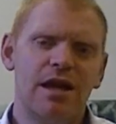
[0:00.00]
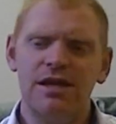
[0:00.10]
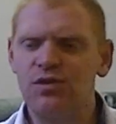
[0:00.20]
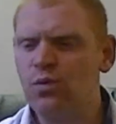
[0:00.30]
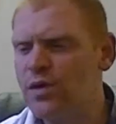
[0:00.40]

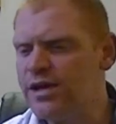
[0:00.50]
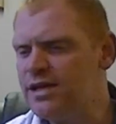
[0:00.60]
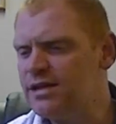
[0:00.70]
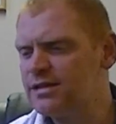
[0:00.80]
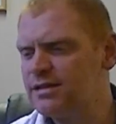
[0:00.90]
as the
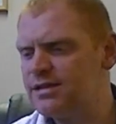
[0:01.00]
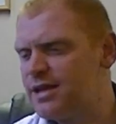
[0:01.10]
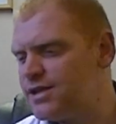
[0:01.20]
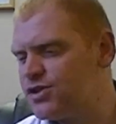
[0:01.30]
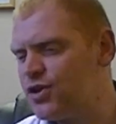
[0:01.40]
weeks, as
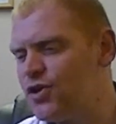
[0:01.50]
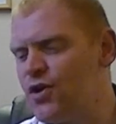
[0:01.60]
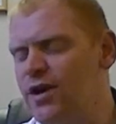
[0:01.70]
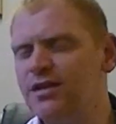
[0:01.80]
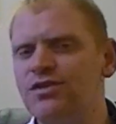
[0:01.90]
they
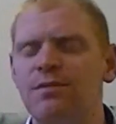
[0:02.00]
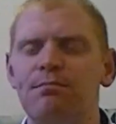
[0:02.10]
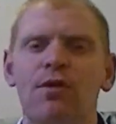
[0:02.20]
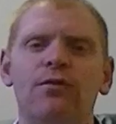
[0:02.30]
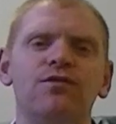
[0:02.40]
turn into
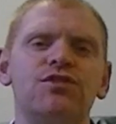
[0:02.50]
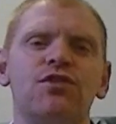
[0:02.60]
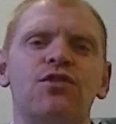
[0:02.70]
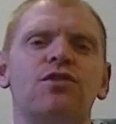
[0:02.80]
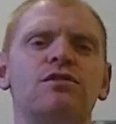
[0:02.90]
months,
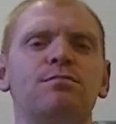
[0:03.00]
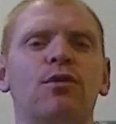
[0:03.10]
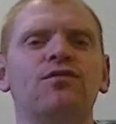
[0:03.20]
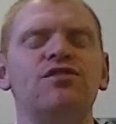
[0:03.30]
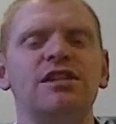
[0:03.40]
and those
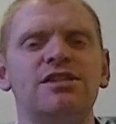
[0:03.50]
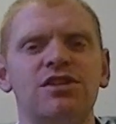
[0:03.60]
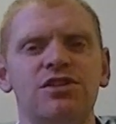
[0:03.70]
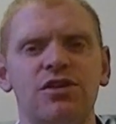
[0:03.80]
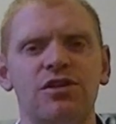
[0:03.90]
months
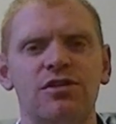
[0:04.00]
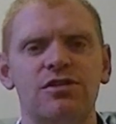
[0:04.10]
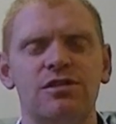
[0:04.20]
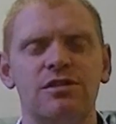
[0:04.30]
into years,